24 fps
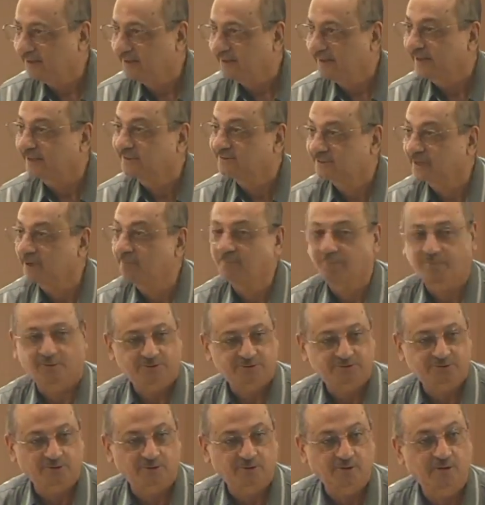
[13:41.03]

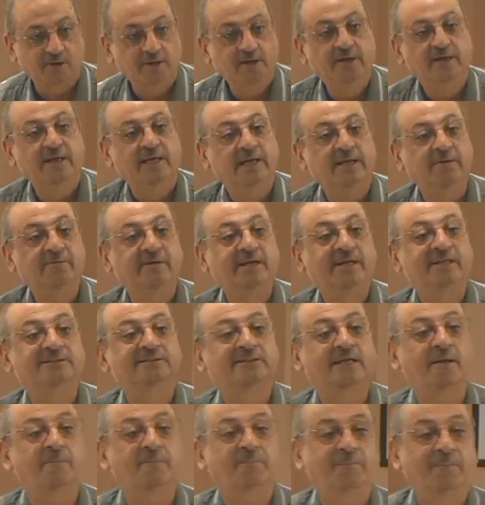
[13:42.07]
examples, Even
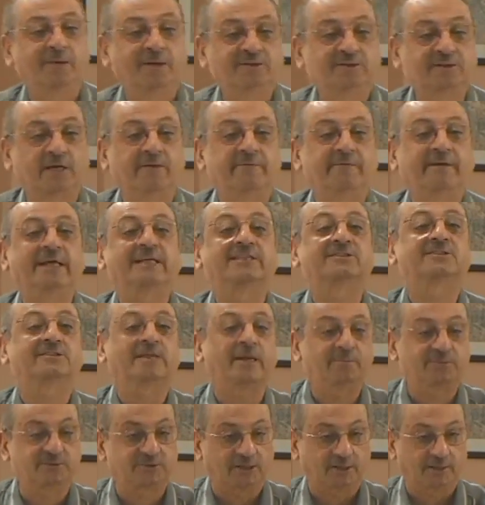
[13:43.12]
examples of
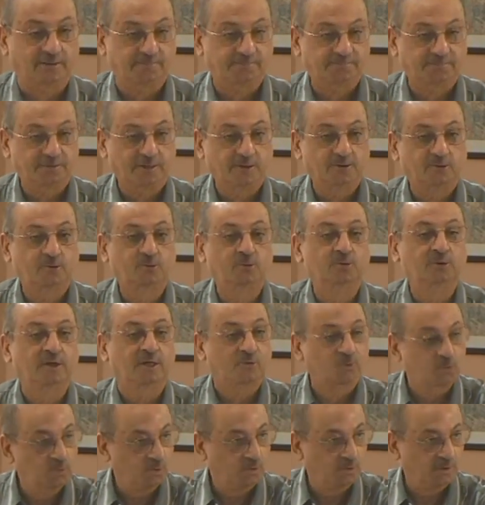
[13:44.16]
exception to the
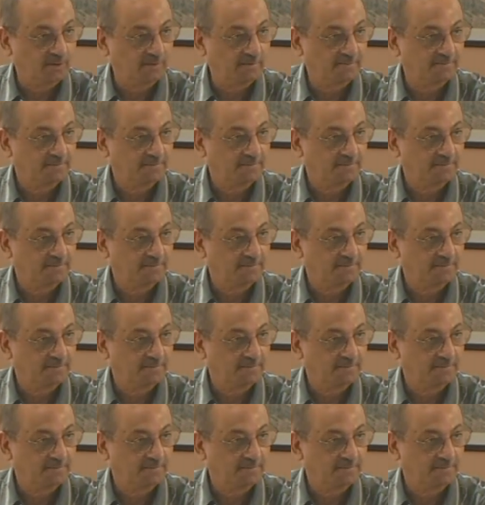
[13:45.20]
rule.